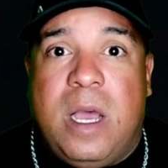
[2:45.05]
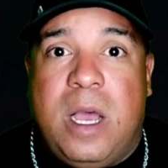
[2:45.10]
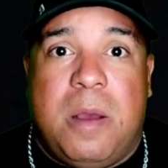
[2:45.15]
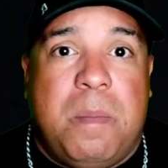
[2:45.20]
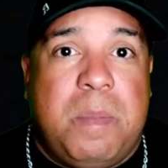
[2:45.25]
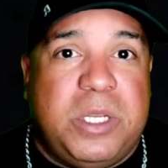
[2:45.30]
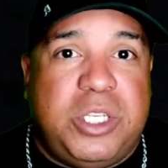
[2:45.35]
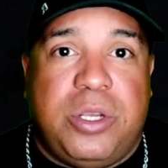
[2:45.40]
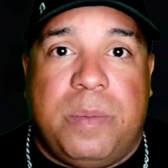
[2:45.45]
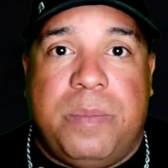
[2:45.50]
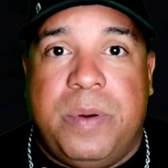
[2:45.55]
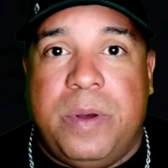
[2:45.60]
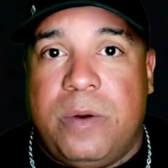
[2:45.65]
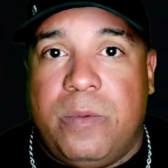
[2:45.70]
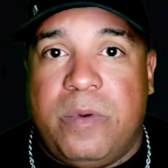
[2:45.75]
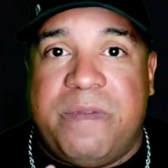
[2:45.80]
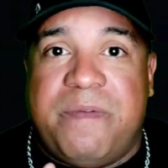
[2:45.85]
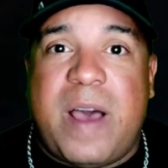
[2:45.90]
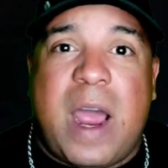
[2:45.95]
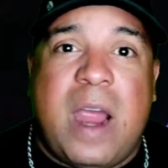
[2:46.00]
um, but you can put
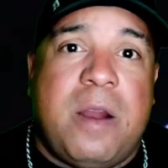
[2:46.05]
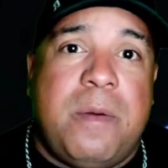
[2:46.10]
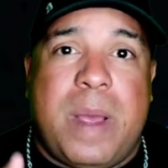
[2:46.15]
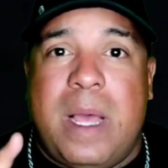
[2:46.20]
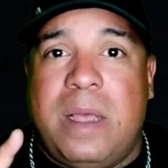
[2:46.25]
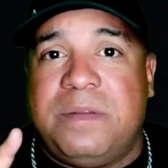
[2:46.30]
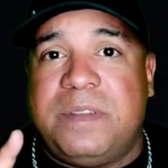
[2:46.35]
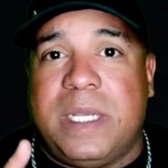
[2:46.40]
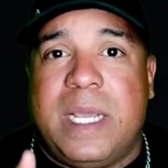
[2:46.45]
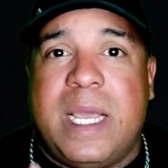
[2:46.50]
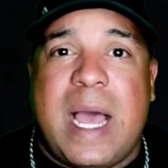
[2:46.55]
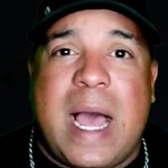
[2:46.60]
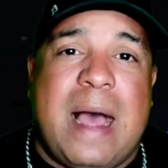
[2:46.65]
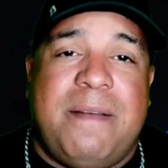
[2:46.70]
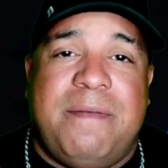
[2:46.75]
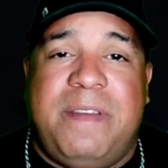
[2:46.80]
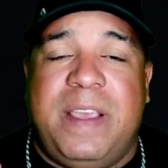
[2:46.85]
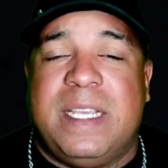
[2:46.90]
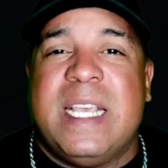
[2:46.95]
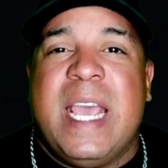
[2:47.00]
them with fire mounts,
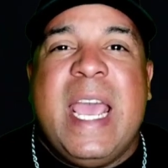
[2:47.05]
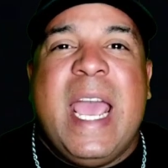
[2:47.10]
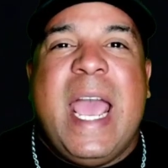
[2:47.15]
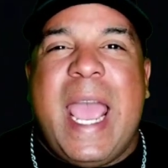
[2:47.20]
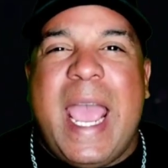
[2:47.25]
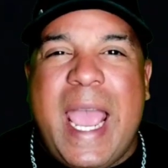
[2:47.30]
convicts,